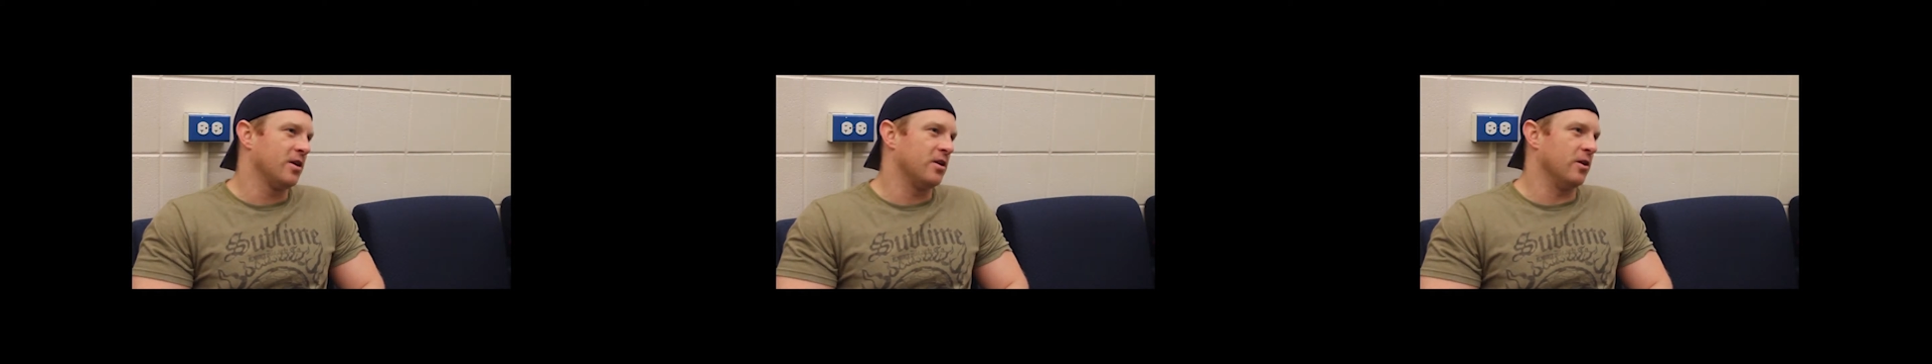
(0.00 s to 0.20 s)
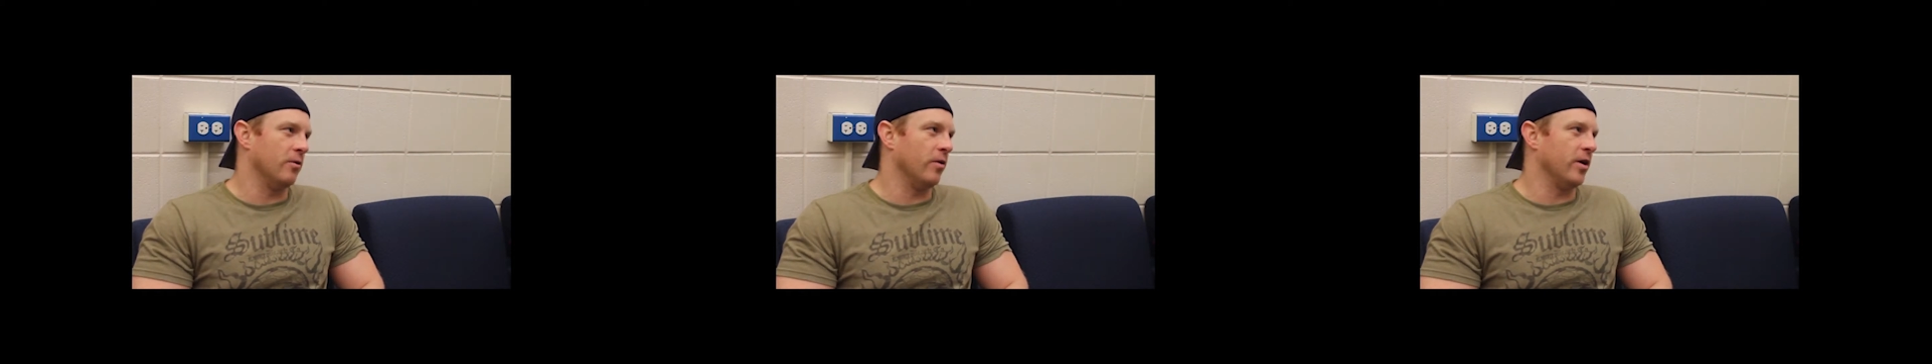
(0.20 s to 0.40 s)

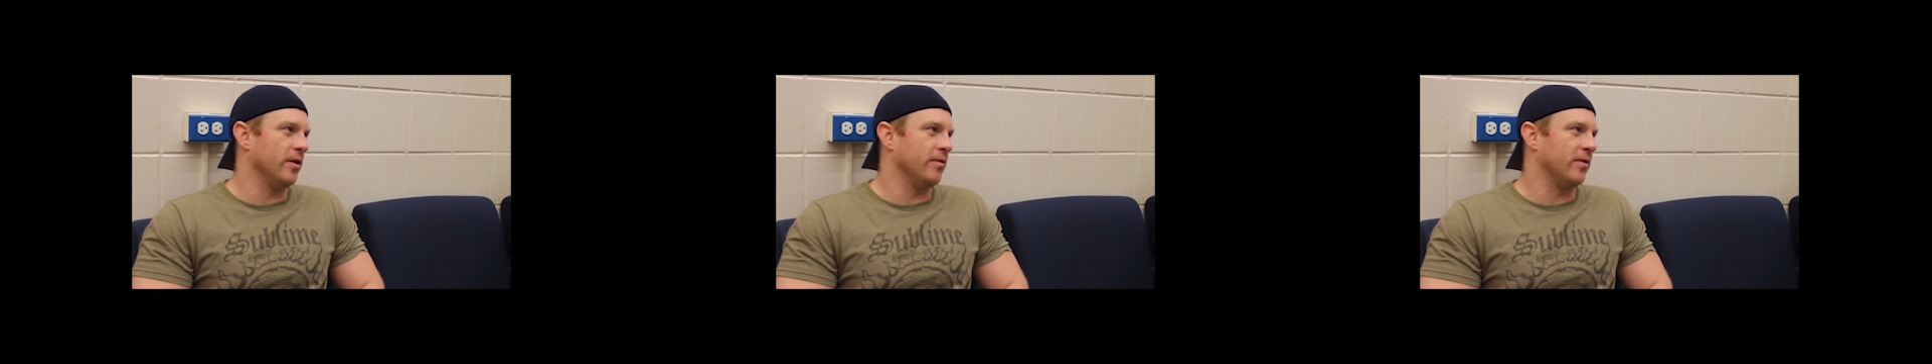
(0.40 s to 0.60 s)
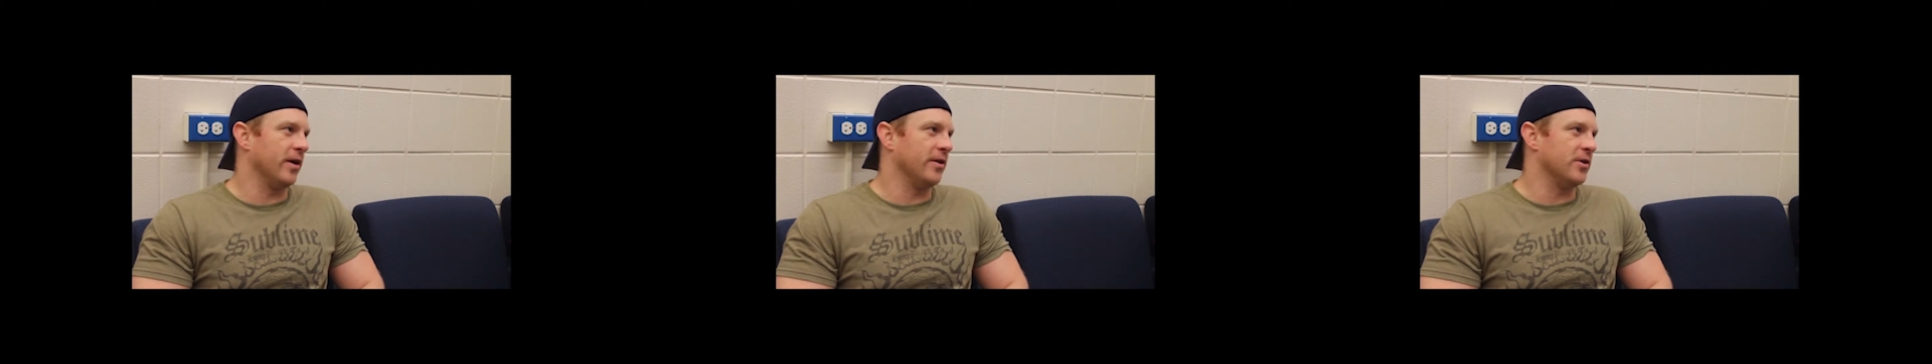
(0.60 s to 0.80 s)
getting ready
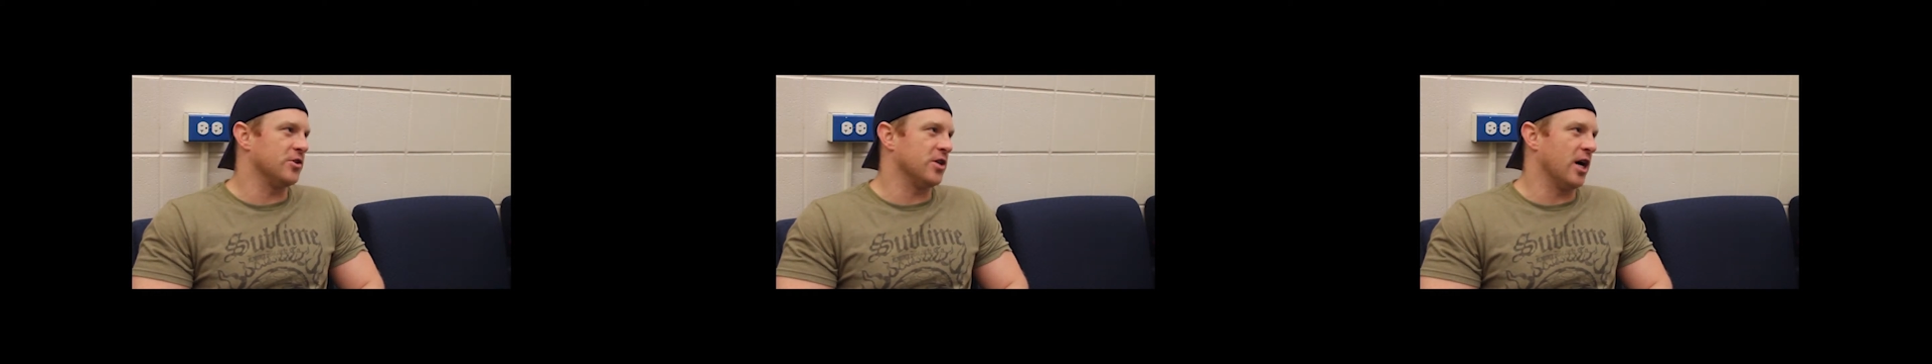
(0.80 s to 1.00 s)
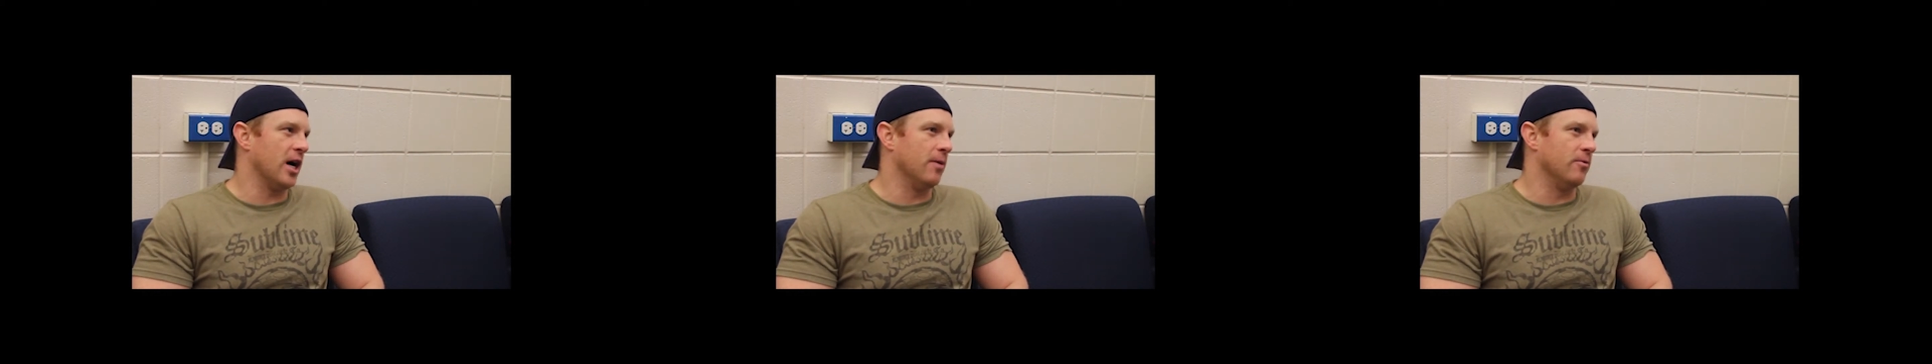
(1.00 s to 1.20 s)
to find a
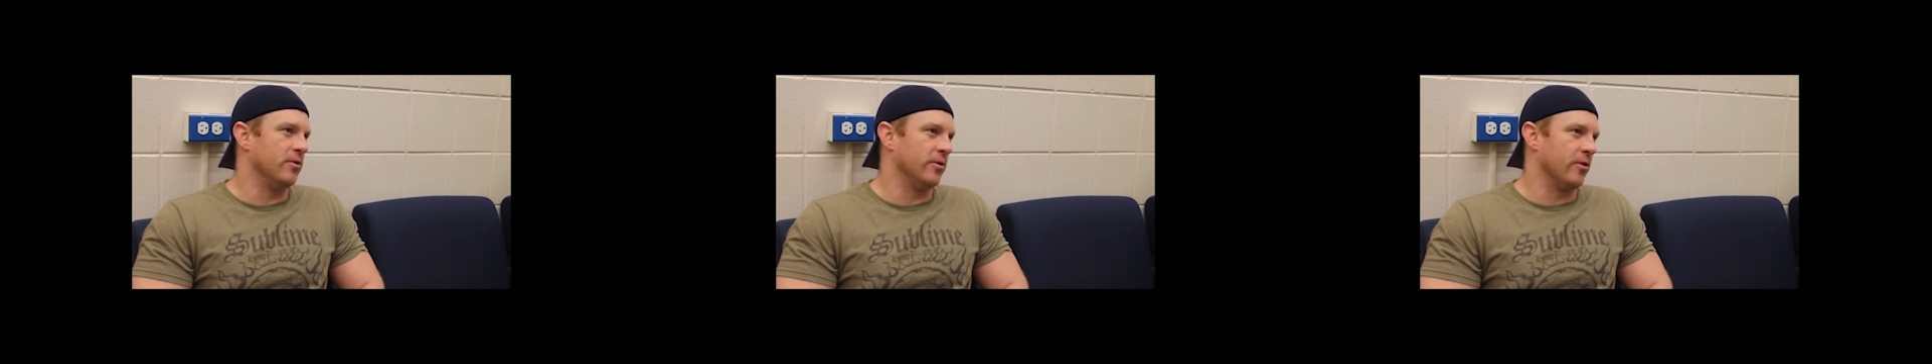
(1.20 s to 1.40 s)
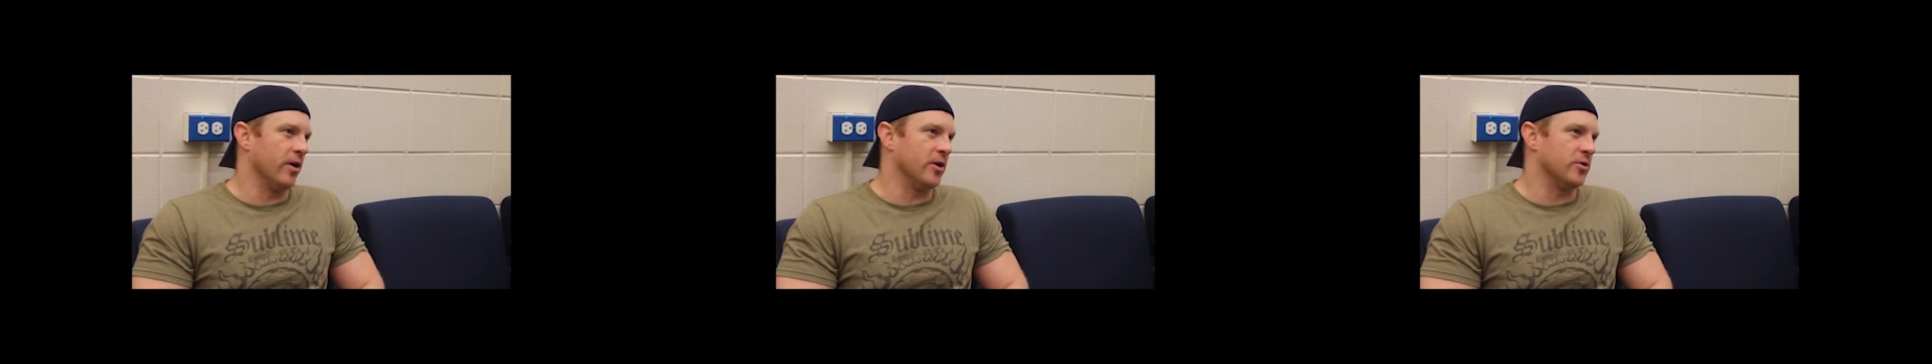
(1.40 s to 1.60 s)
job when
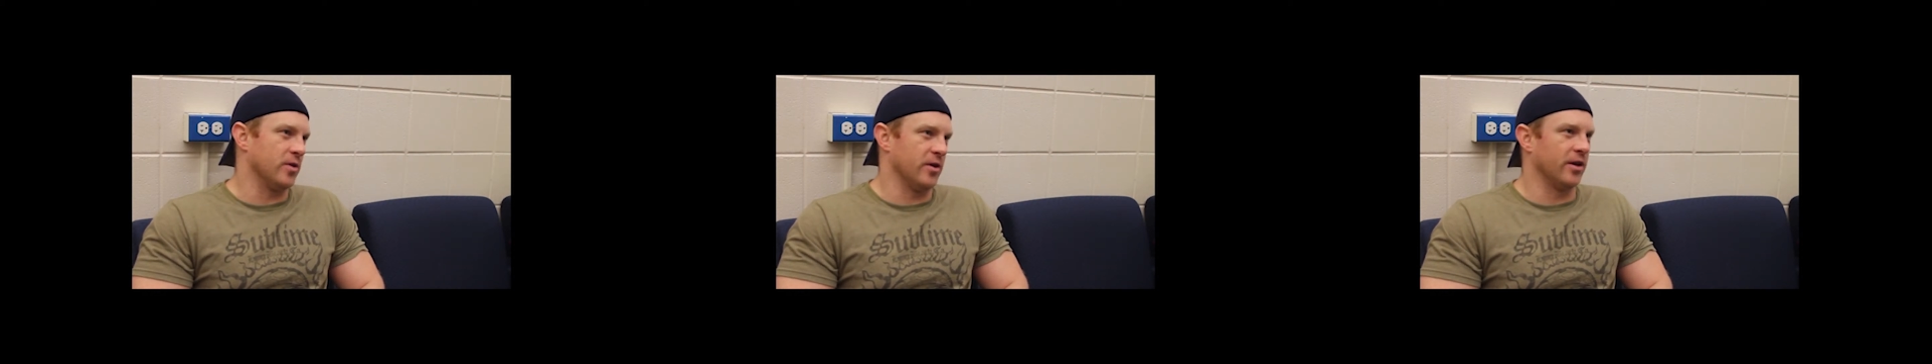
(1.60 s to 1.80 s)
you graduate,